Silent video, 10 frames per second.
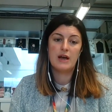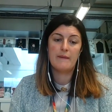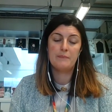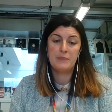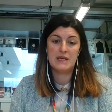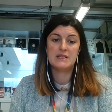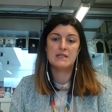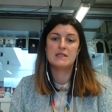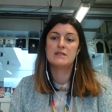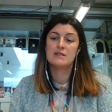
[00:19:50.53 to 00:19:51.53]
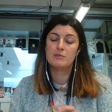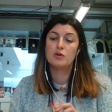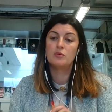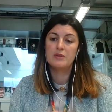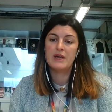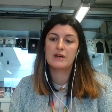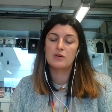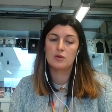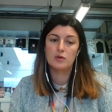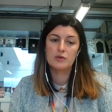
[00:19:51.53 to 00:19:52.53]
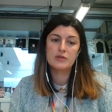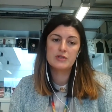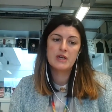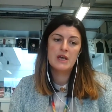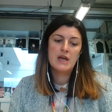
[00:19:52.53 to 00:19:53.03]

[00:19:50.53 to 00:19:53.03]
PCs to support with their course.